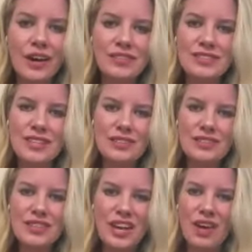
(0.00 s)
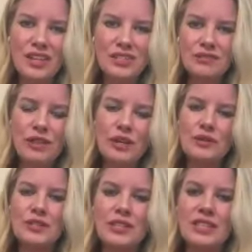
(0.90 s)
Obviously, there's like lots of
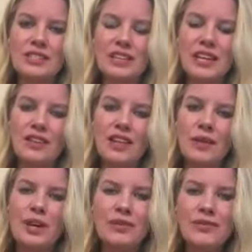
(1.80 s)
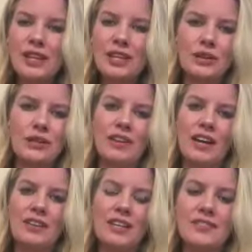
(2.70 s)
flows and things like that online, but go find a yoga
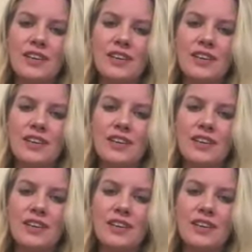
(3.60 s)
flat class.